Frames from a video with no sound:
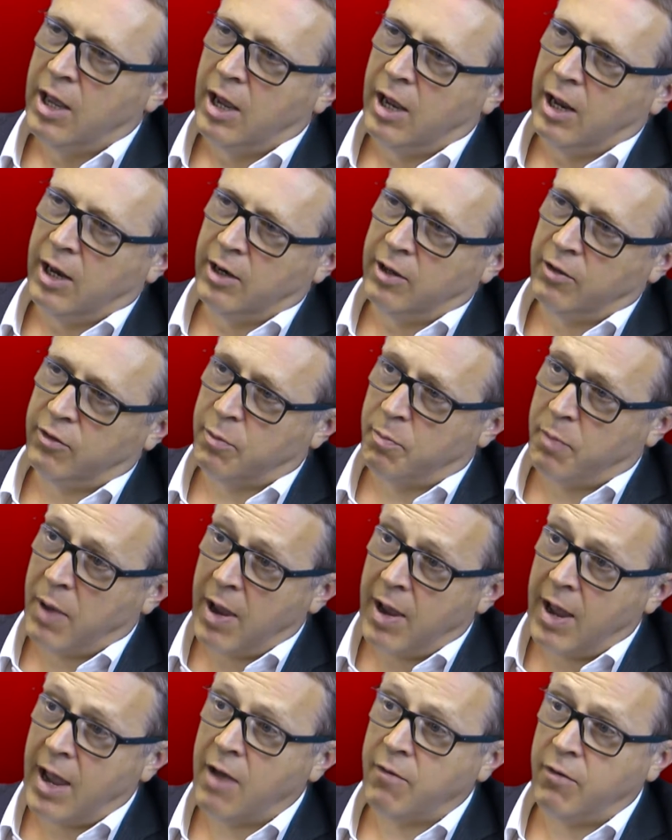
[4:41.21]
And it's
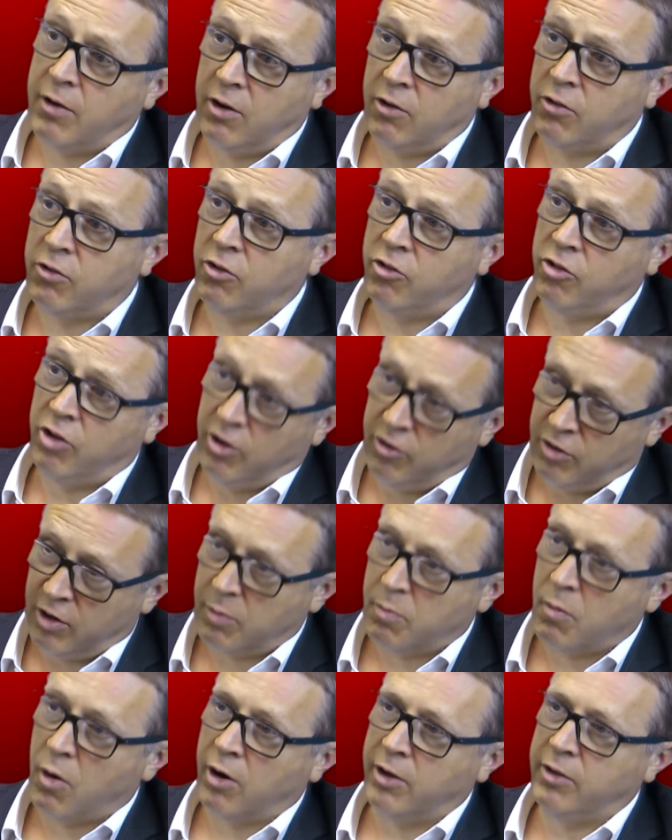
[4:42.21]
about having a strategic
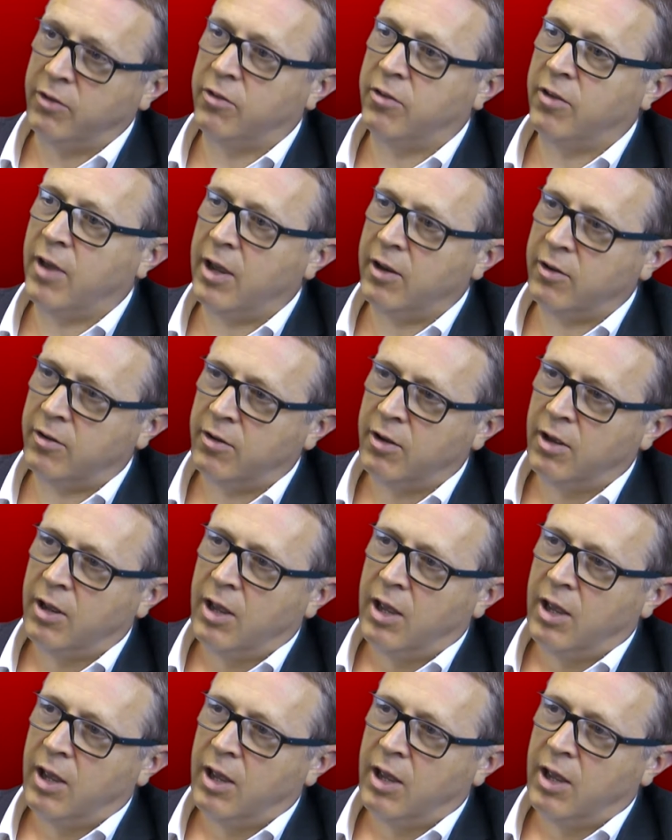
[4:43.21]
mindset.